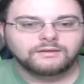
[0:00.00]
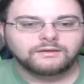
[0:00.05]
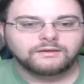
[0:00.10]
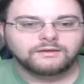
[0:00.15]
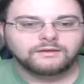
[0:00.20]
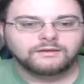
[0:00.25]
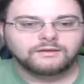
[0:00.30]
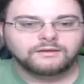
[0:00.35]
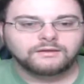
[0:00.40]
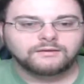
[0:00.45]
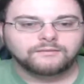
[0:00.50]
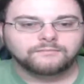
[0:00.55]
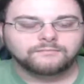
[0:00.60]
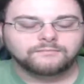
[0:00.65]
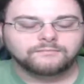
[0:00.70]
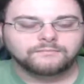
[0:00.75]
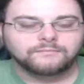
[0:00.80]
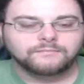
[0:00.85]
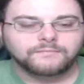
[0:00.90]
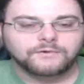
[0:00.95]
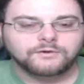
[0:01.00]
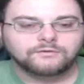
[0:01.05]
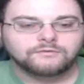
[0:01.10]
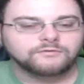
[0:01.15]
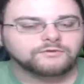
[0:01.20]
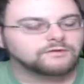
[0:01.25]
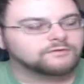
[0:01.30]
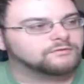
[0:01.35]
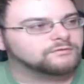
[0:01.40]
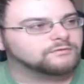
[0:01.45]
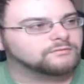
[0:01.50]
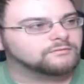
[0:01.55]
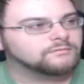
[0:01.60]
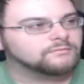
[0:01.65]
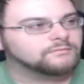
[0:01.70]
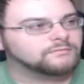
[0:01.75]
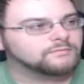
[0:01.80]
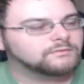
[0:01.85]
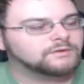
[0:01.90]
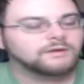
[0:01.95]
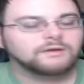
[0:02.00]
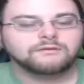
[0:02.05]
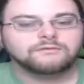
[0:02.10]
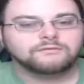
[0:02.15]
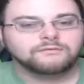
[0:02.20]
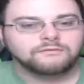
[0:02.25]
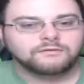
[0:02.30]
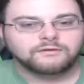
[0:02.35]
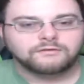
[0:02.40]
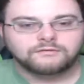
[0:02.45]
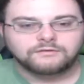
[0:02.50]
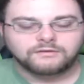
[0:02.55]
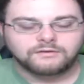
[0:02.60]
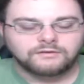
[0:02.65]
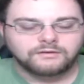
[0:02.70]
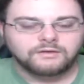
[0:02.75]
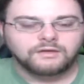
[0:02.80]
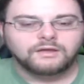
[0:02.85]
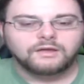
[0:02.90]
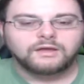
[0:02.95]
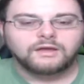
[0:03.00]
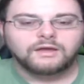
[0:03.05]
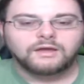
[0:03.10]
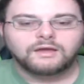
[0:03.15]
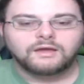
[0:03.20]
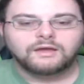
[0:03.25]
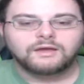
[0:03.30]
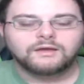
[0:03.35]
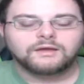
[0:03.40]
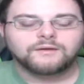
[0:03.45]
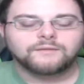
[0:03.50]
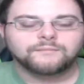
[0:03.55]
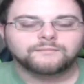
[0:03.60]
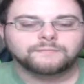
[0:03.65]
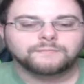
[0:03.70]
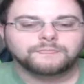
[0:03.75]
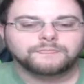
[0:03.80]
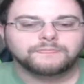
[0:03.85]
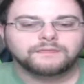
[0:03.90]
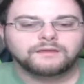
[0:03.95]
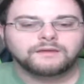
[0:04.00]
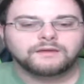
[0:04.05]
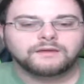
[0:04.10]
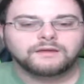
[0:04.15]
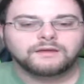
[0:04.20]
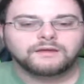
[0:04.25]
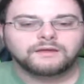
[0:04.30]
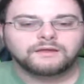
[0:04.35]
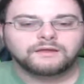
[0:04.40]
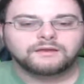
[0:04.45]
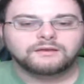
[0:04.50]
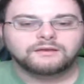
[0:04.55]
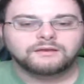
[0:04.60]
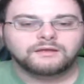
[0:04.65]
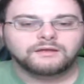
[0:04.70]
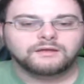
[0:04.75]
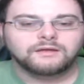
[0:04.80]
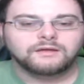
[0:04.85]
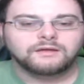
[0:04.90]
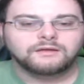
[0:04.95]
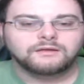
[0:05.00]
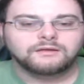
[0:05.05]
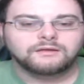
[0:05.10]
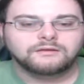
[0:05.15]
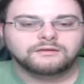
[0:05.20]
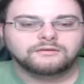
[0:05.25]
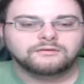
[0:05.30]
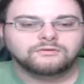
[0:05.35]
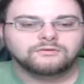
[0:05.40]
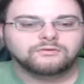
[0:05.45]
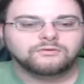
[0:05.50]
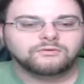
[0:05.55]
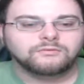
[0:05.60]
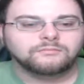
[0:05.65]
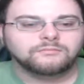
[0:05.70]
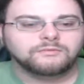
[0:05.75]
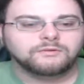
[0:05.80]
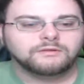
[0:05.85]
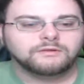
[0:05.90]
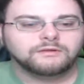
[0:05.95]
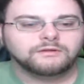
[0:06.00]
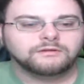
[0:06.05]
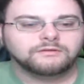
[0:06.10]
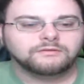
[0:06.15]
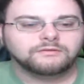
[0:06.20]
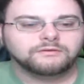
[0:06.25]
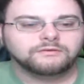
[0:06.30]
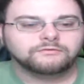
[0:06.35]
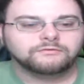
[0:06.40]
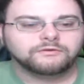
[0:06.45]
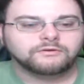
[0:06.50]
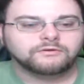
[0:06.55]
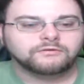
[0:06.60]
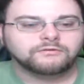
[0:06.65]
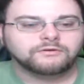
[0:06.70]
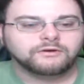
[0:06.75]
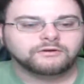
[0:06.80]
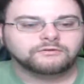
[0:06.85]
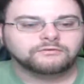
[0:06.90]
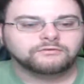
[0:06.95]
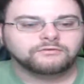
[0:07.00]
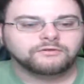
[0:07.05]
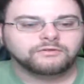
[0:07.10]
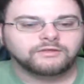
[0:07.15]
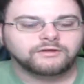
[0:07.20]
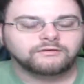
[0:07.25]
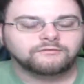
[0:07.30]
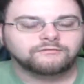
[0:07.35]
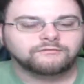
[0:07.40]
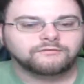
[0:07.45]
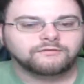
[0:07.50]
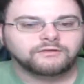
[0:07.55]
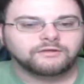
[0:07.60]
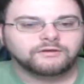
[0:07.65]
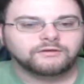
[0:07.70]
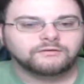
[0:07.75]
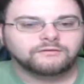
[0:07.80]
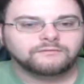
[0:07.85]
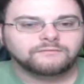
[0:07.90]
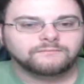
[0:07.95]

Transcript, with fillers: Um, or setsu. Yeah, sasu. Um, and uh, normally there's a crux to that flow.